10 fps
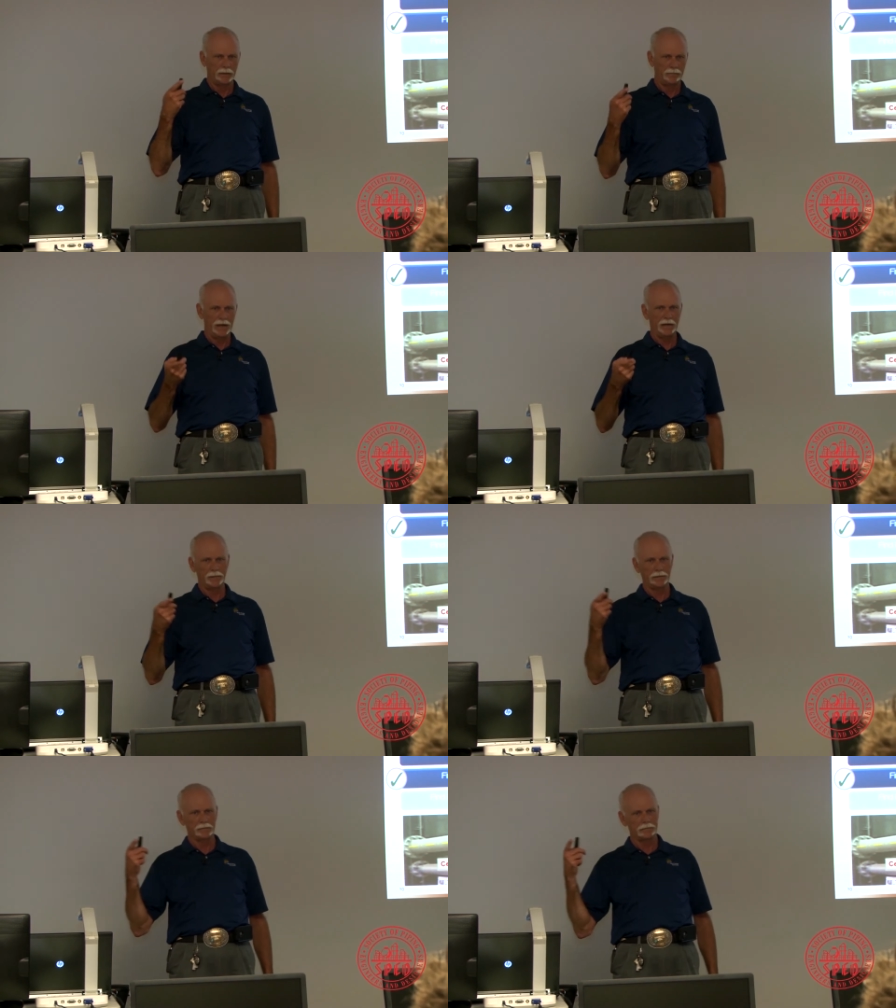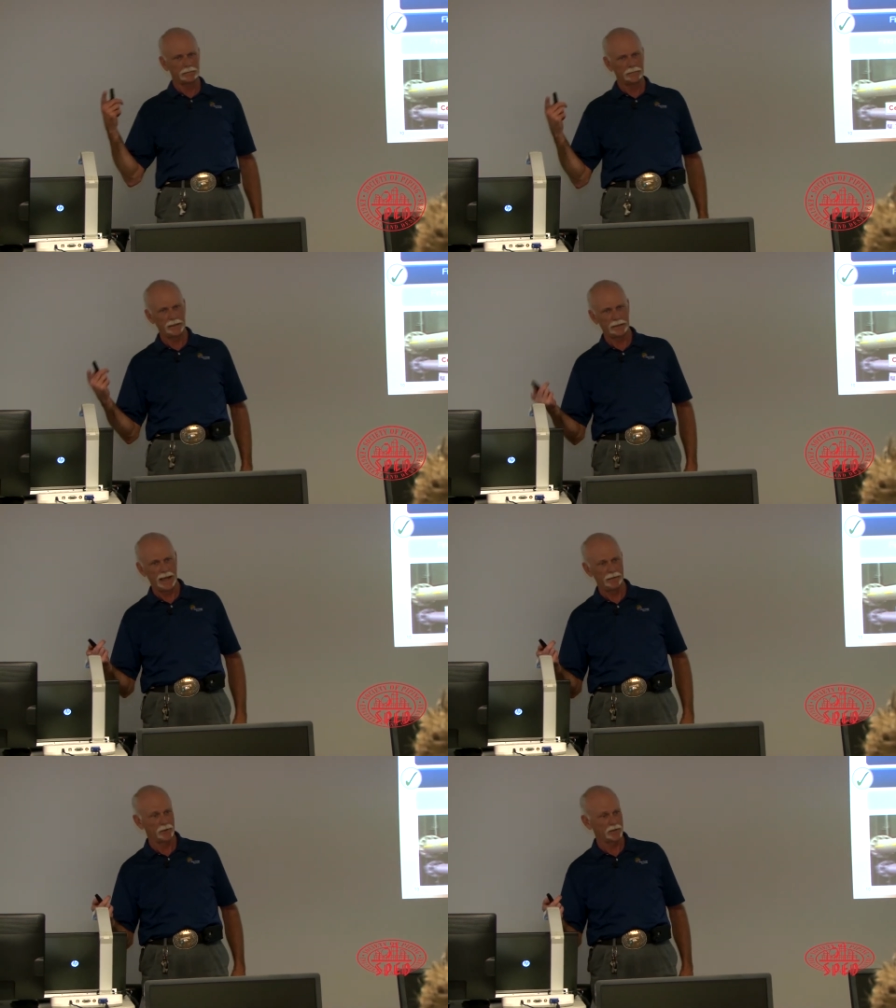environment in
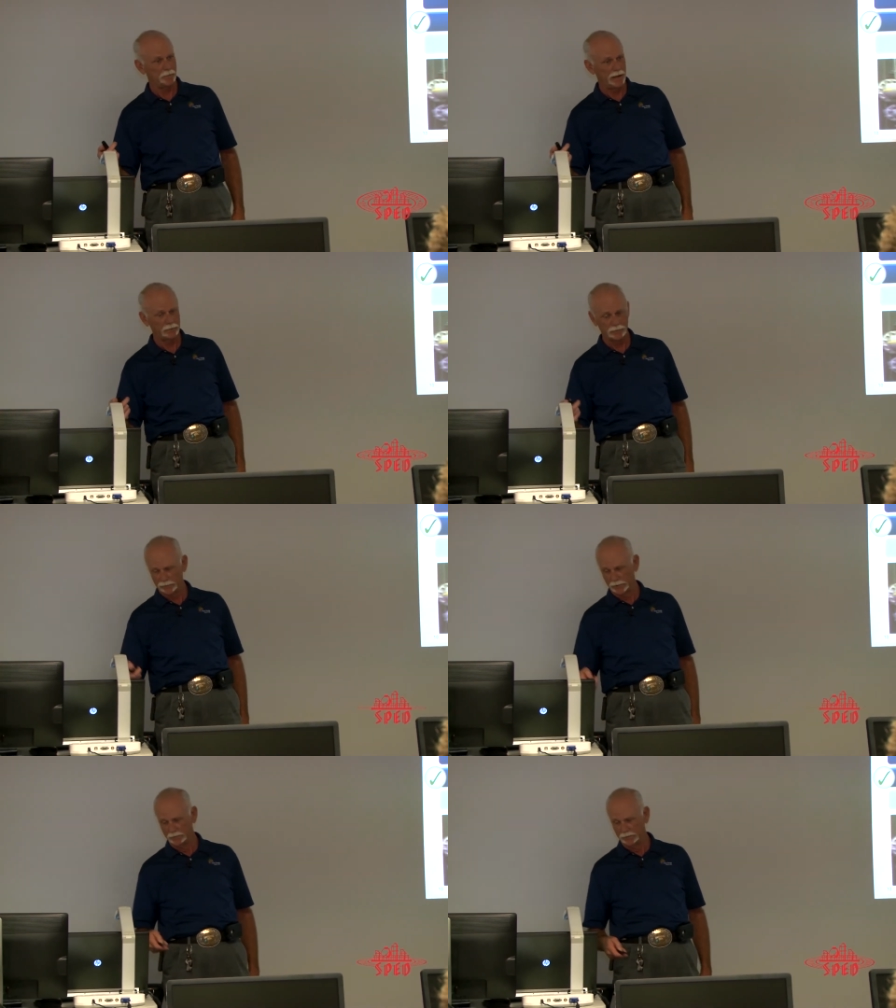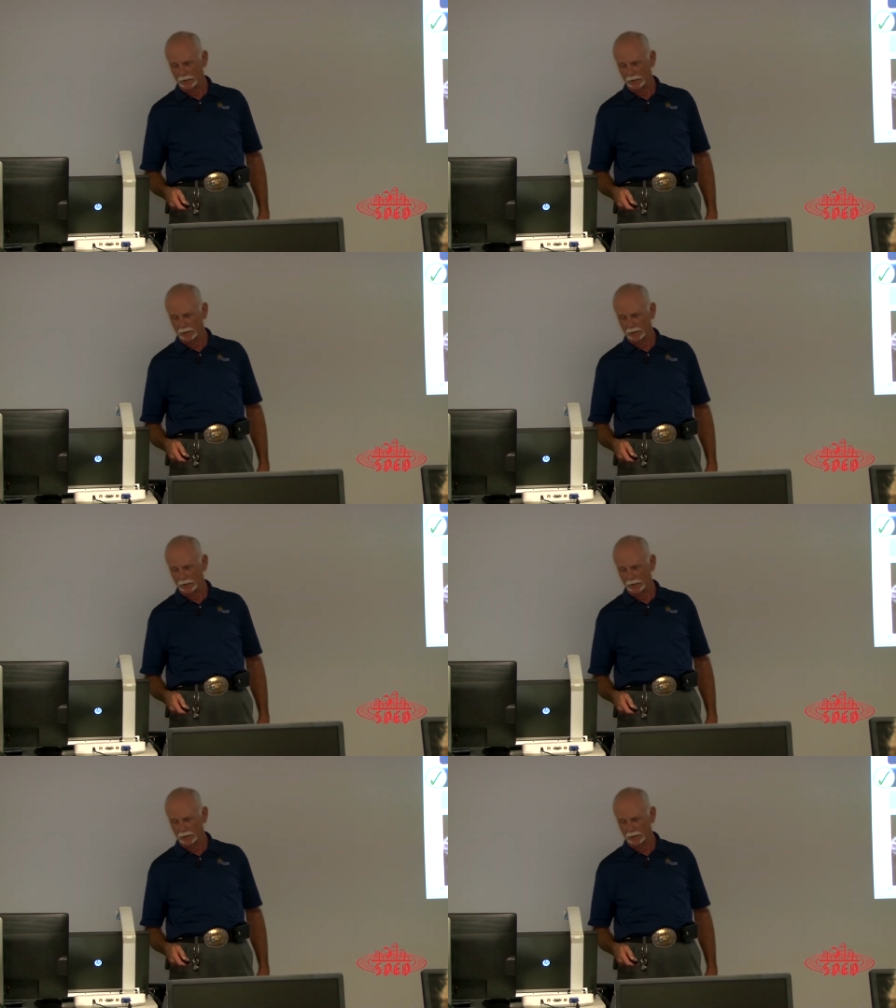CAD Works spec driven.